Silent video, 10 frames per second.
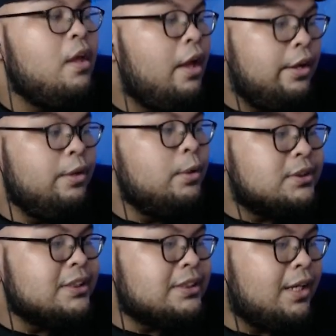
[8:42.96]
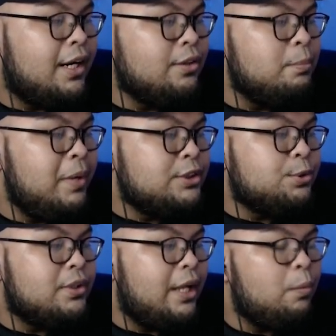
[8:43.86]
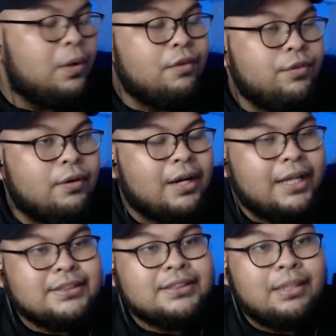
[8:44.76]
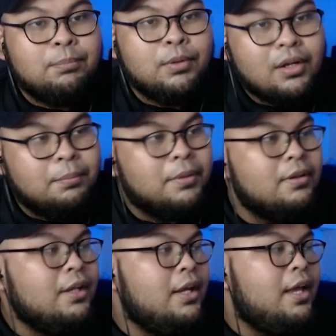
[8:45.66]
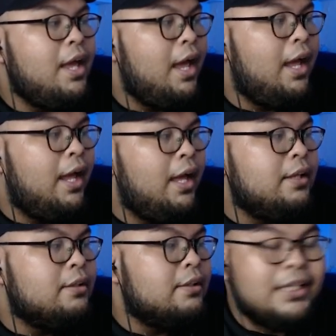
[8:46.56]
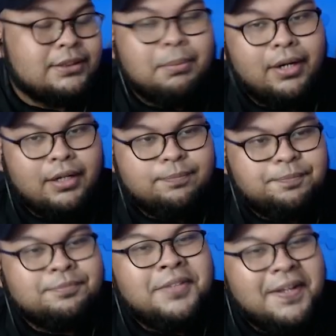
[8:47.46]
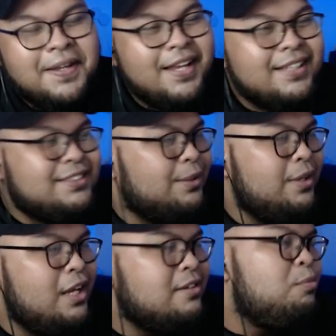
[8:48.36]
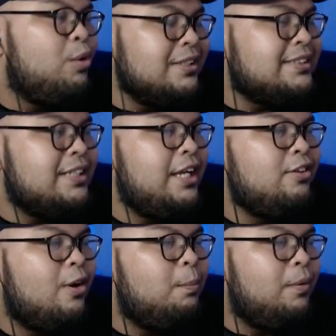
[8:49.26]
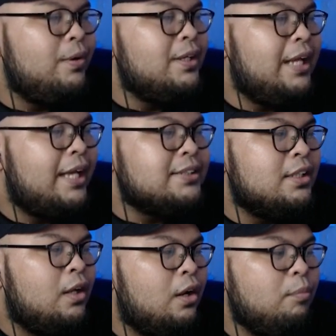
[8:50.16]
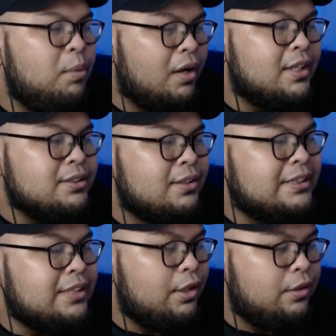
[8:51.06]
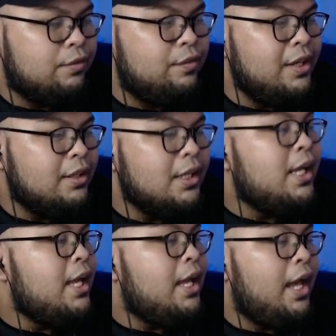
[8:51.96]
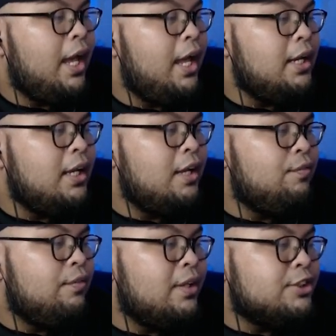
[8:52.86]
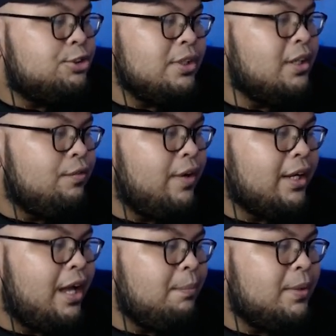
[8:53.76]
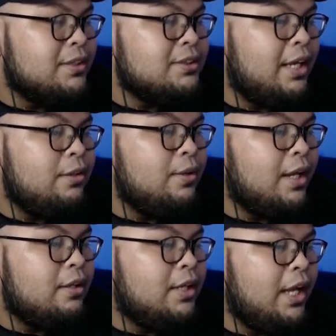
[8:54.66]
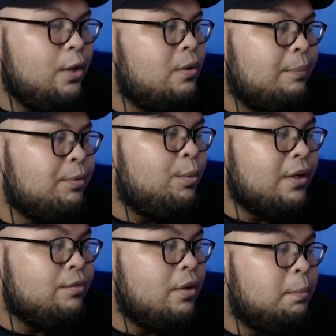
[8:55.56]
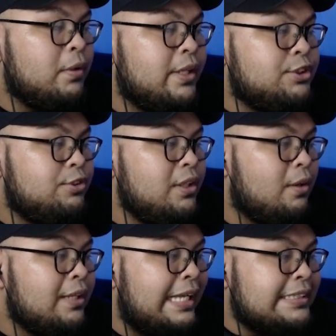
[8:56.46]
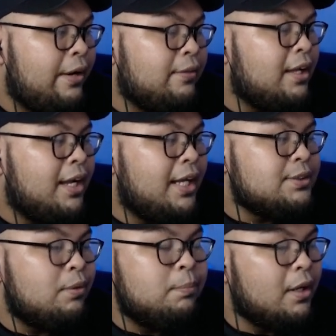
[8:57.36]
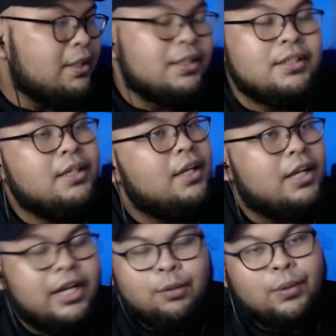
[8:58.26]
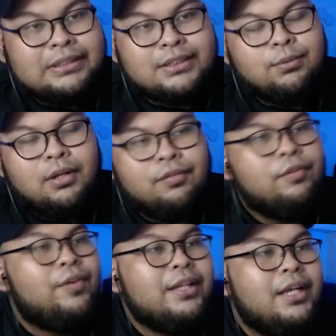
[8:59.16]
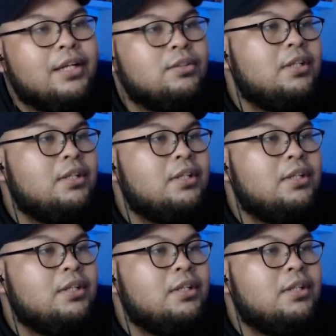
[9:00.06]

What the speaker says: you use this card to make sure that one of your cards is unblockable, and that's about it. So it works in your opponent has a lot of blockers on his side of the field, and if the trigger effect happens and you can KO up to one of your opponent's 3 or less character cards with blocker, it works as well. If you're fighting a